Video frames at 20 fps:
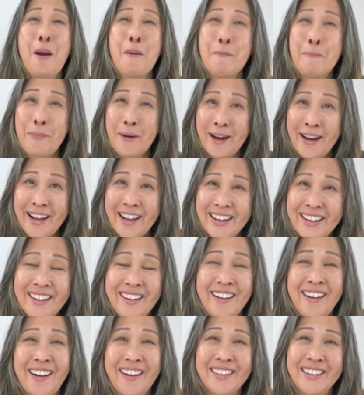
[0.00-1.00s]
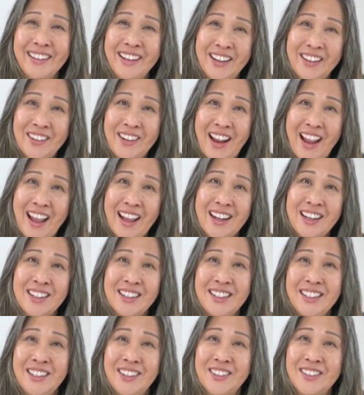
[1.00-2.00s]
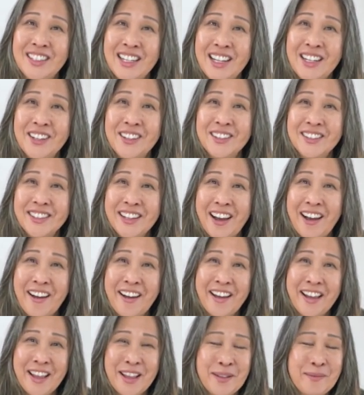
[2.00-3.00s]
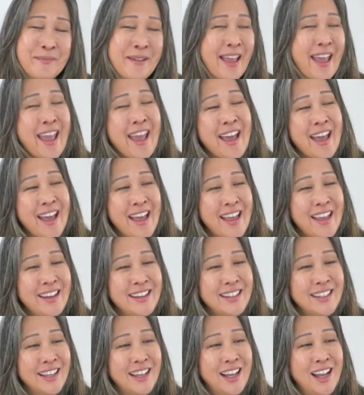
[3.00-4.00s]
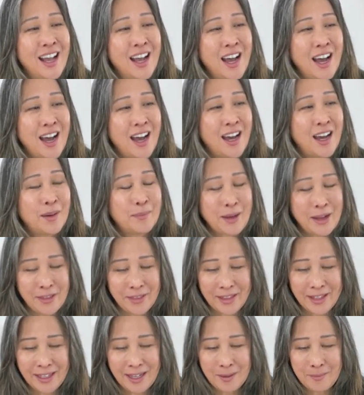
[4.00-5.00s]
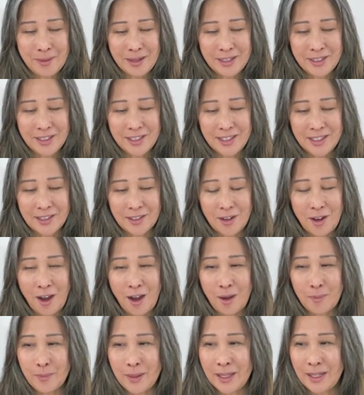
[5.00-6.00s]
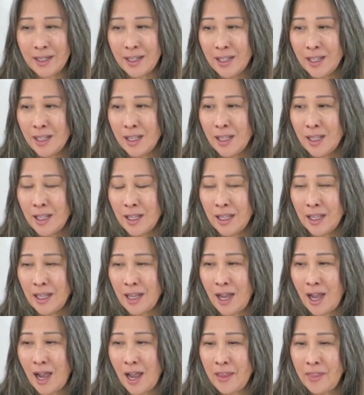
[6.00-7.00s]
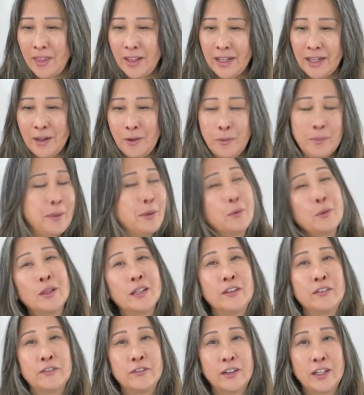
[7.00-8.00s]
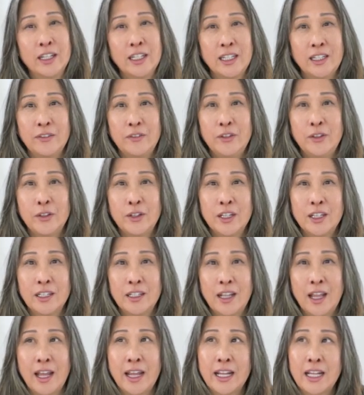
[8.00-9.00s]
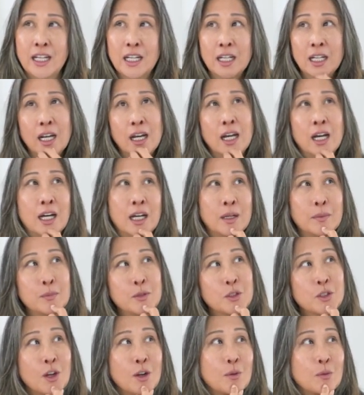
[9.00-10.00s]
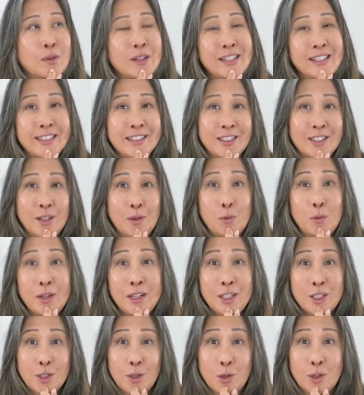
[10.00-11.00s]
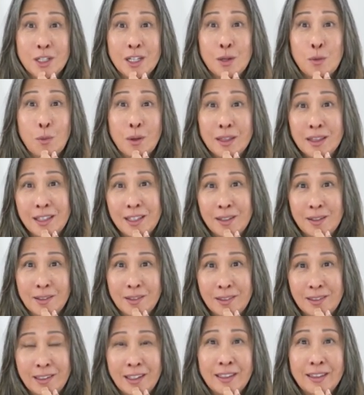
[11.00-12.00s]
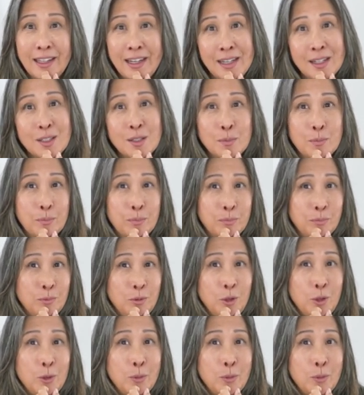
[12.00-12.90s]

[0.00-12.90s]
but on the other hand, you know, take your time. And I think I mentioned in the comment, I think it would be really fun if you could like start researching what the latest new